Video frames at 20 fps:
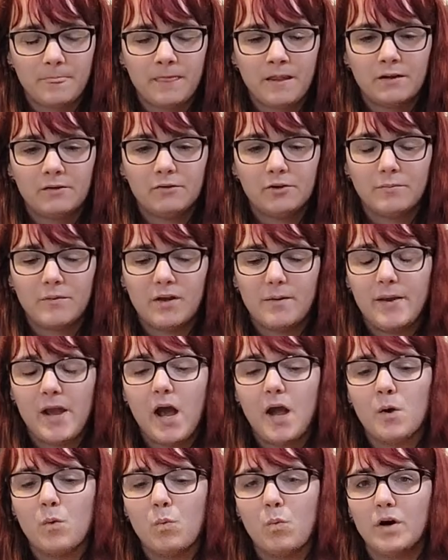So maybe
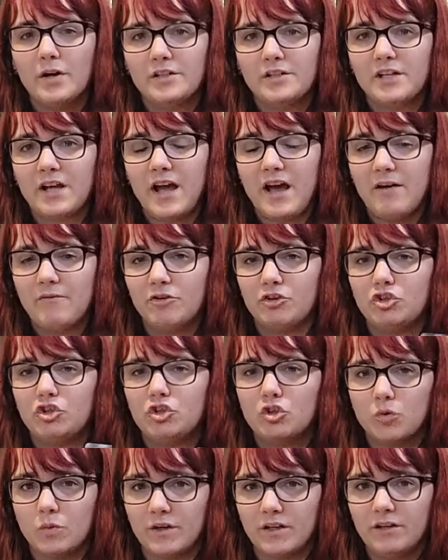I want to have a
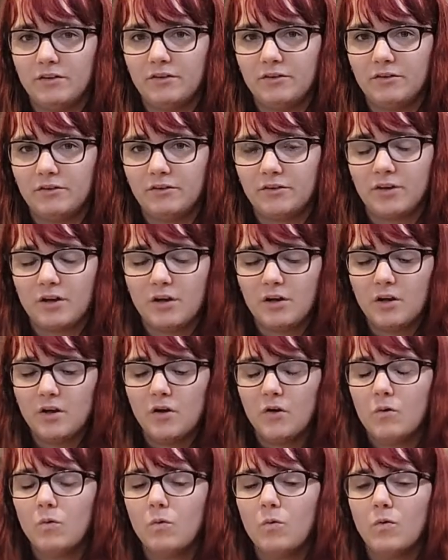choice,
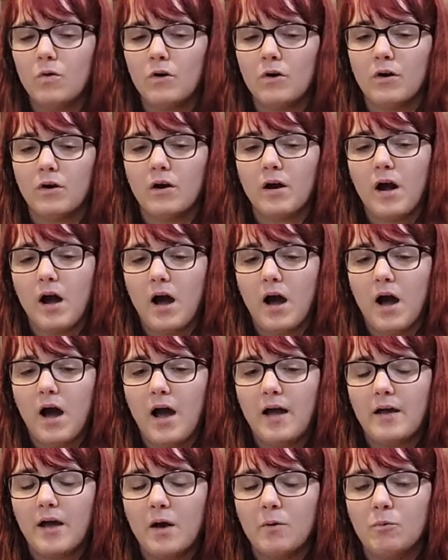or
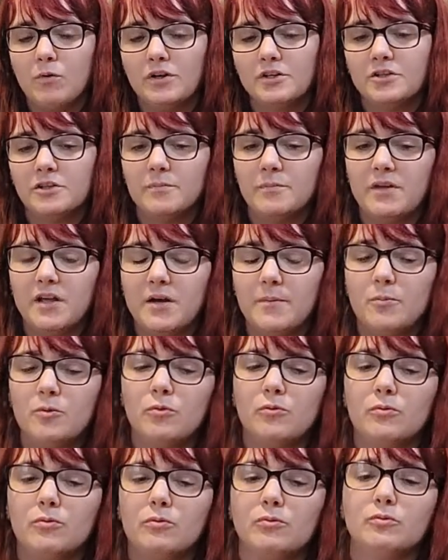I want to be
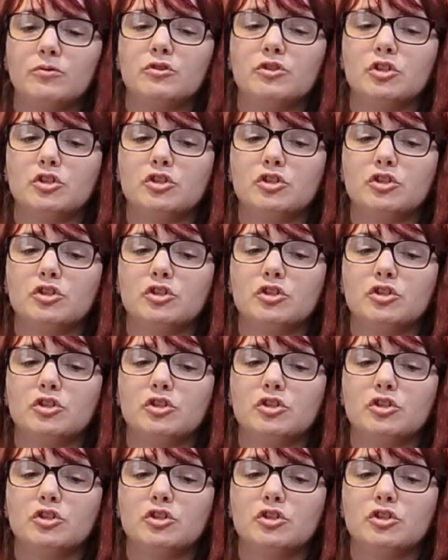able to